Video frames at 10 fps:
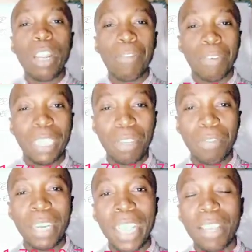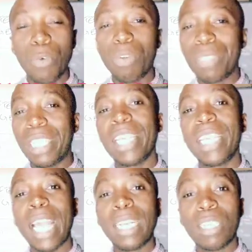on the 14th day, we've
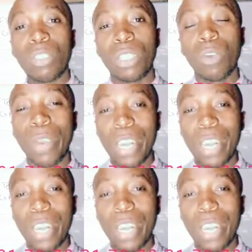said that is